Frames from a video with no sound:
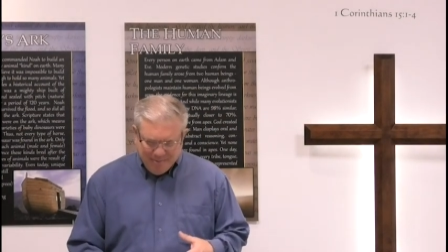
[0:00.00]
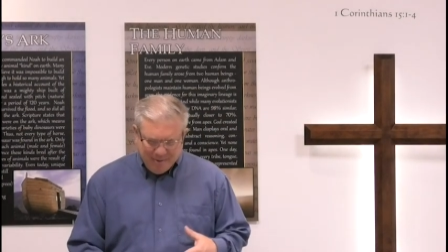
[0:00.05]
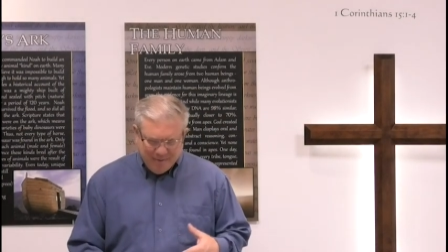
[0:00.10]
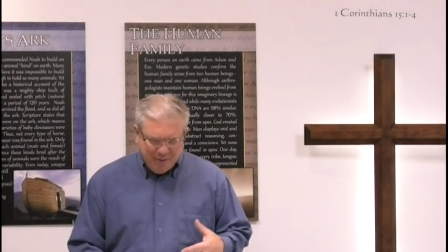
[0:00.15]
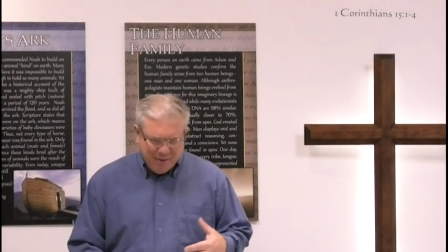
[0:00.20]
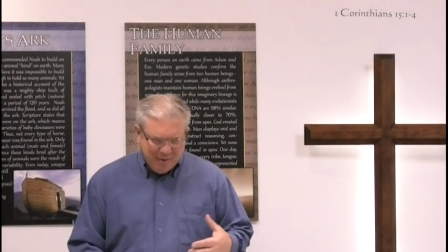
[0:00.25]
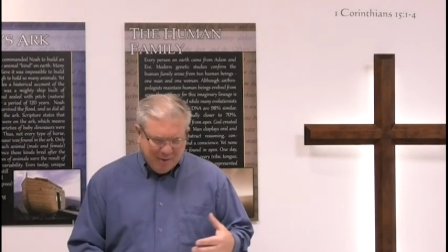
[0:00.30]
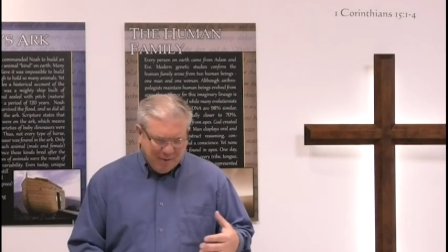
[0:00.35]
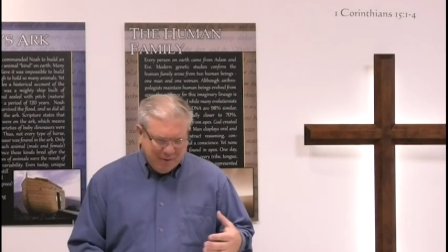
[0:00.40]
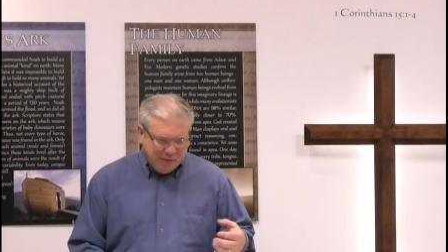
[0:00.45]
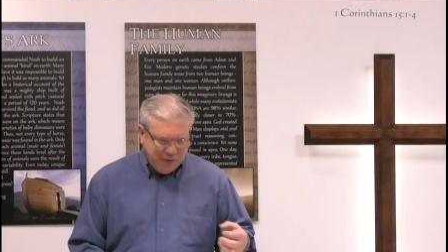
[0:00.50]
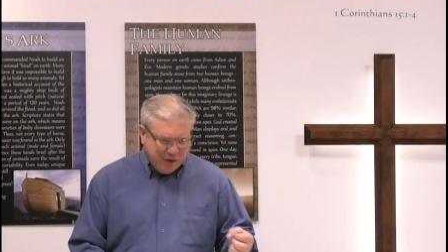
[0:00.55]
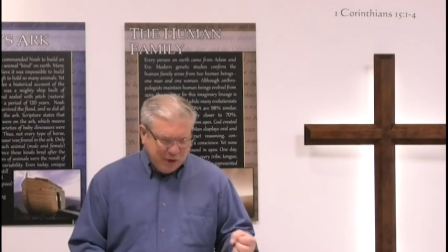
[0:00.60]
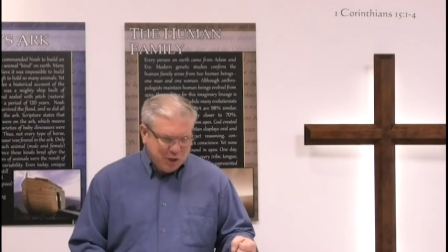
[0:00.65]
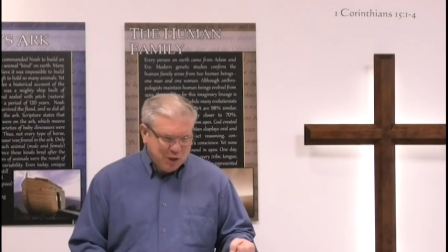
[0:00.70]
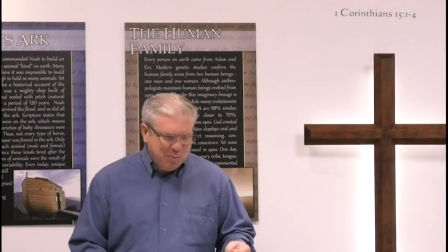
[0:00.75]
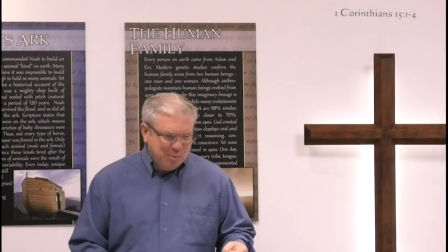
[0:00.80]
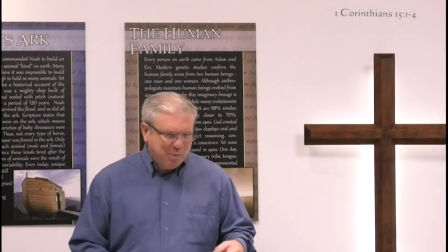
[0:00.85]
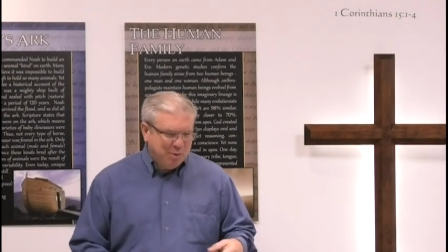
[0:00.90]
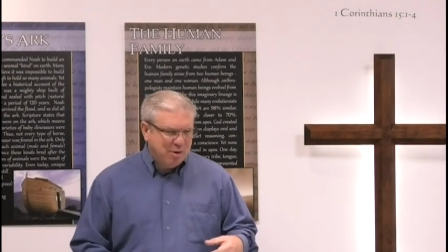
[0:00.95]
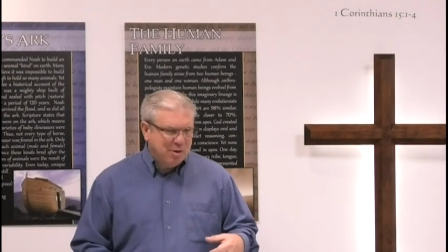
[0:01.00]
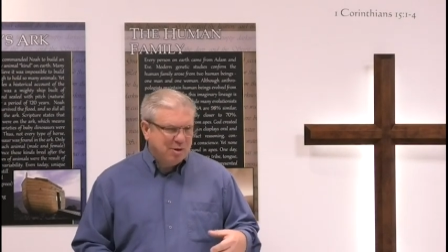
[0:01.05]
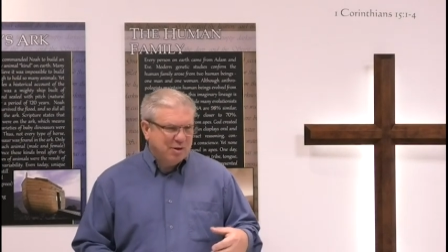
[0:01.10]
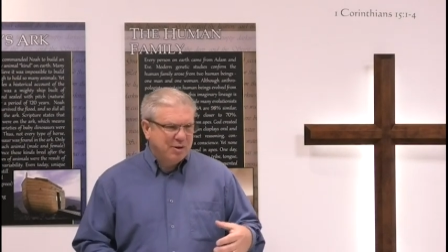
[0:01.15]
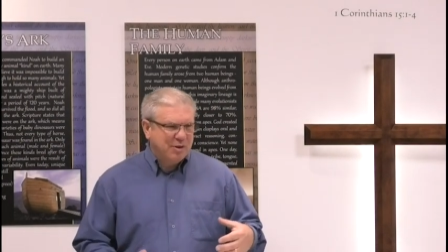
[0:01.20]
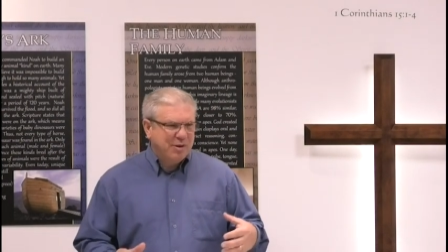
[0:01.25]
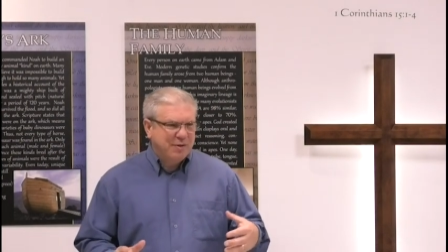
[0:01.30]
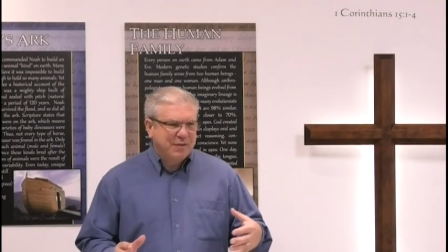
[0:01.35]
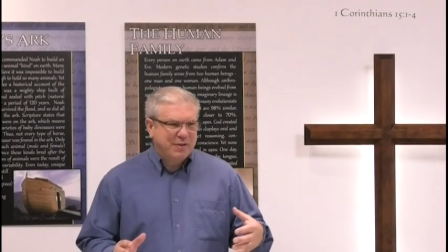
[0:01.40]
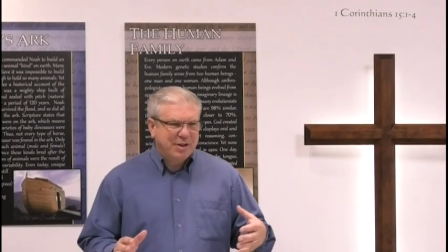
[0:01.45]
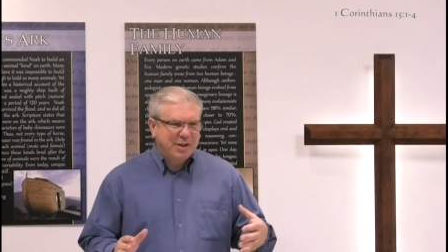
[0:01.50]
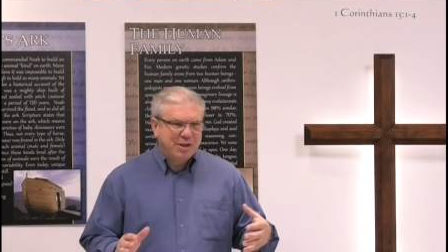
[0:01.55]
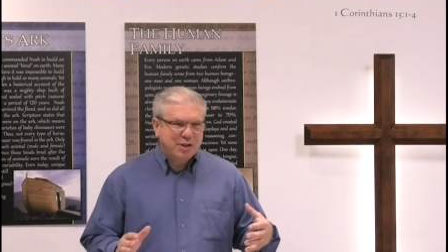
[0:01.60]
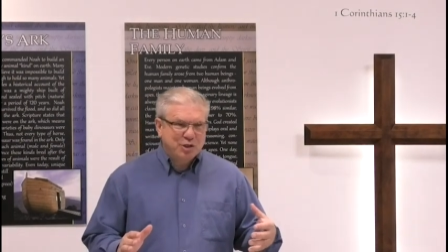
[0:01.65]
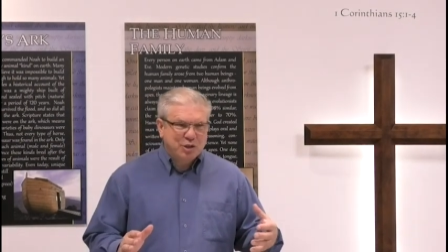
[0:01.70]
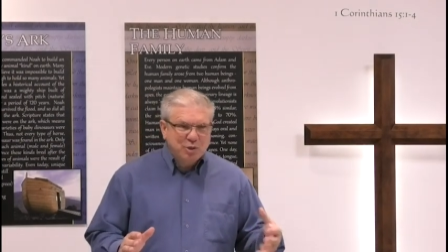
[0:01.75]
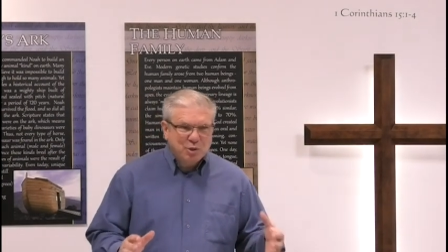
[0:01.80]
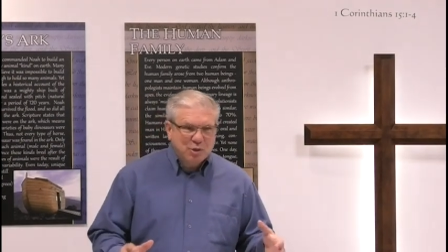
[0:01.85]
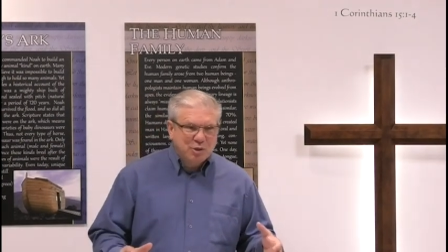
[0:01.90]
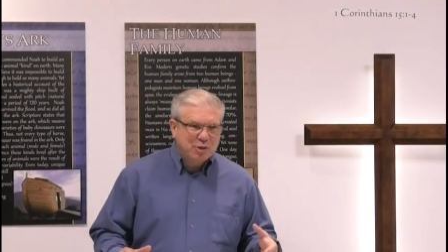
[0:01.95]
But for a fiction book or even a
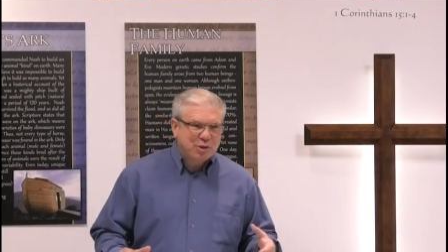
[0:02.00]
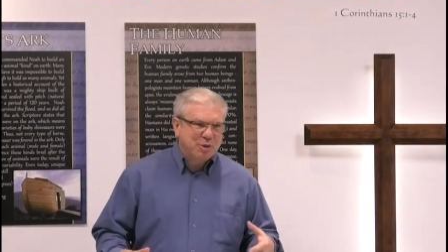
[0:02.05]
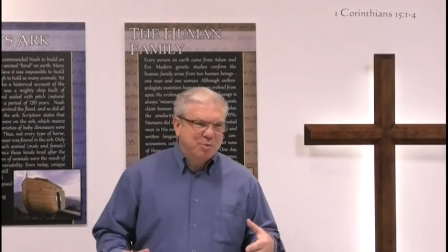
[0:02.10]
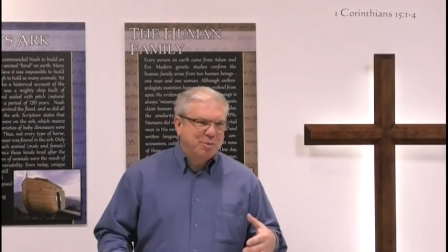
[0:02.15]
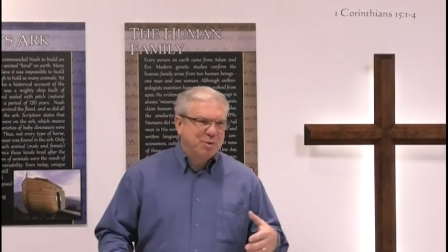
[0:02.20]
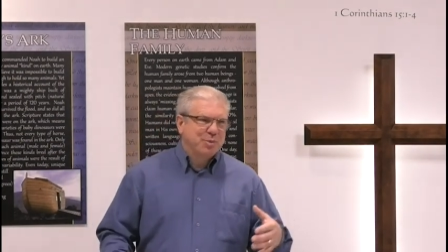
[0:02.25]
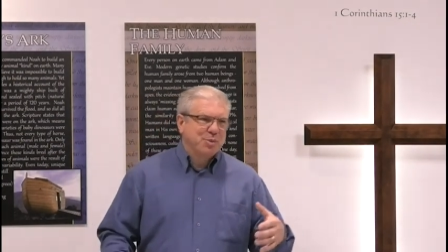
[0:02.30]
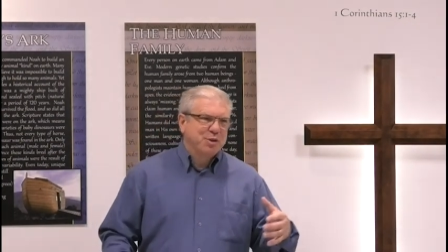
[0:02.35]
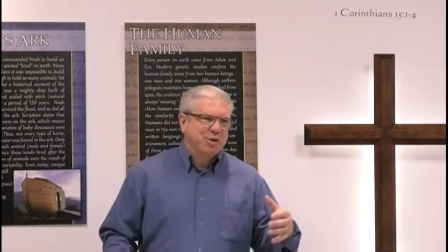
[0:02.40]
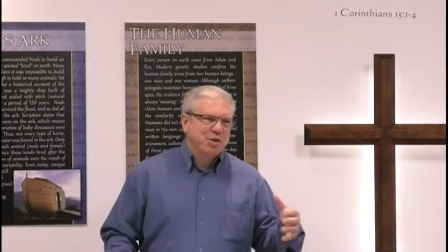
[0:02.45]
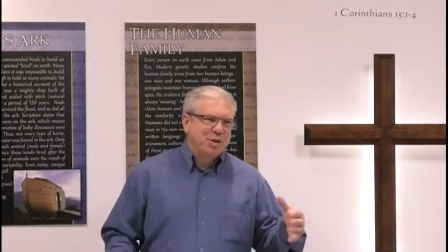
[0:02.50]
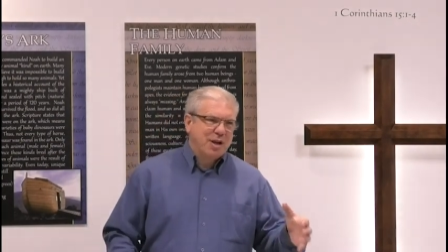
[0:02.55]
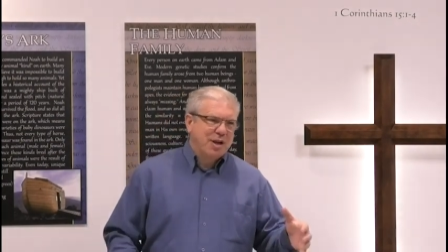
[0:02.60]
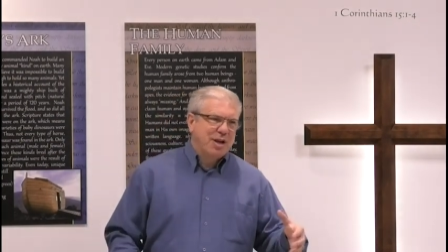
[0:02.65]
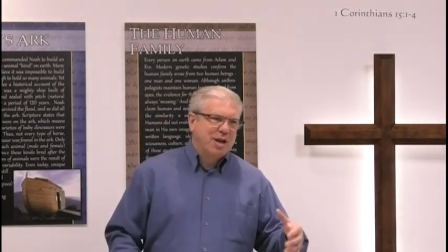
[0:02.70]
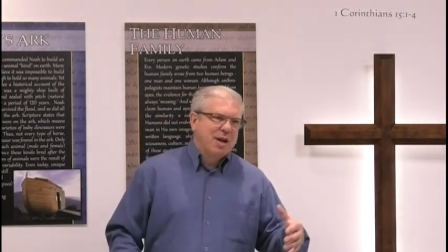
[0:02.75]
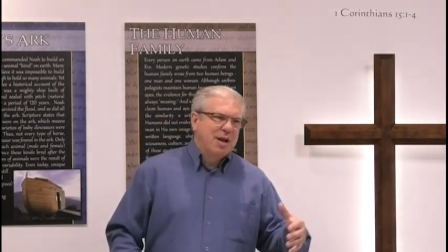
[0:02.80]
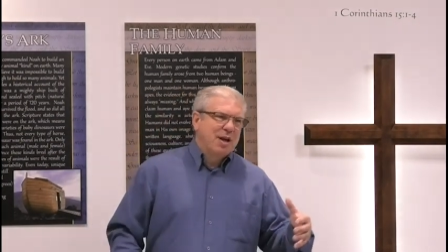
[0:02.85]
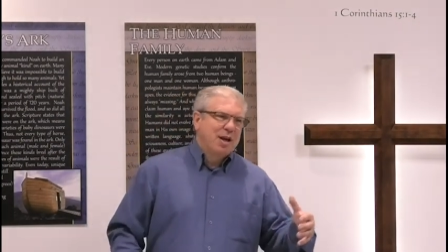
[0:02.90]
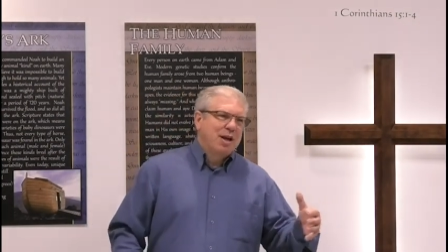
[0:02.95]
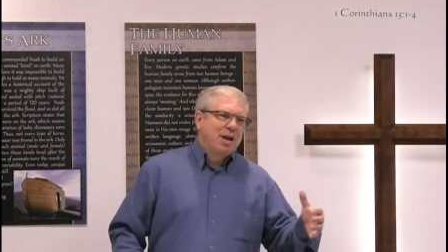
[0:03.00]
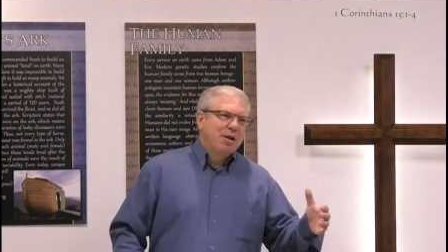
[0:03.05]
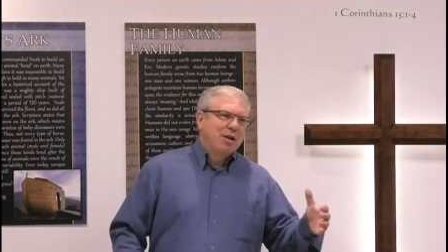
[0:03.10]
historical book, where you're trying to